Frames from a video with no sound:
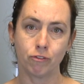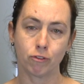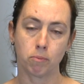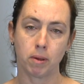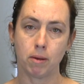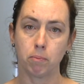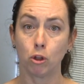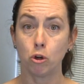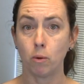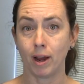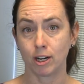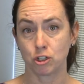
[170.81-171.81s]
for people
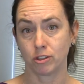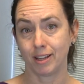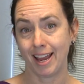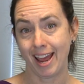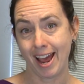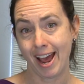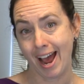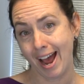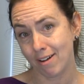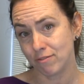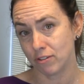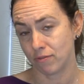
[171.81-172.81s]
who actually
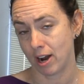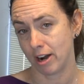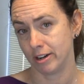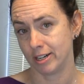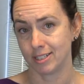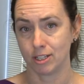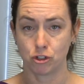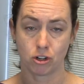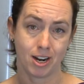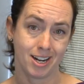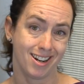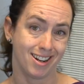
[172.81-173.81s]
have the virus and
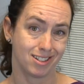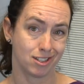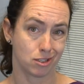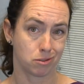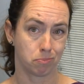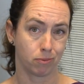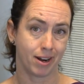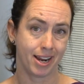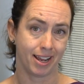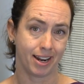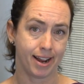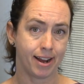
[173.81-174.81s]
trying not to spray
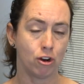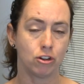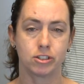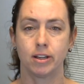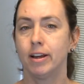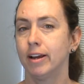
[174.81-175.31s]
it out.